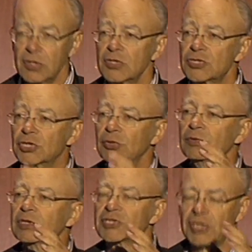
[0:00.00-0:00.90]

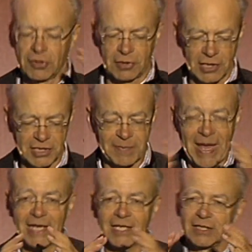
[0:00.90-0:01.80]
Soon the circle
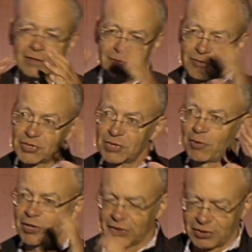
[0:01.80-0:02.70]
expanding, you can see
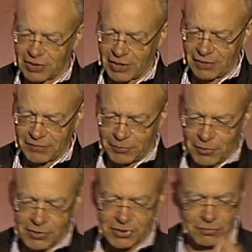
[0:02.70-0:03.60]
where I got the title of the
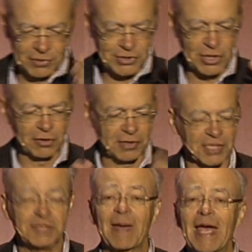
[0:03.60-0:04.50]
book, soon the circle
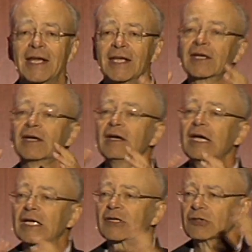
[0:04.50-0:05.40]
expanding
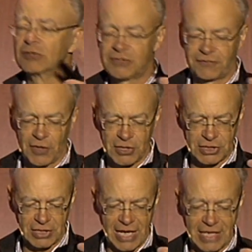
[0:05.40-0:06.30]
includes
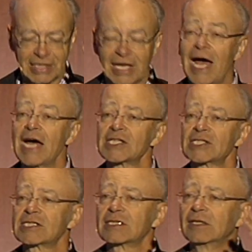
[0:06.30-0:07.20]
first a
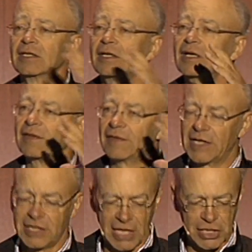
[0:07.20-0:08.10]
class, then
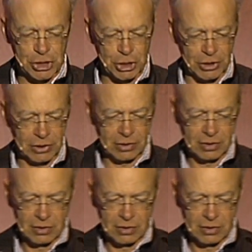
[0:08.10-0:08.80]
a nation,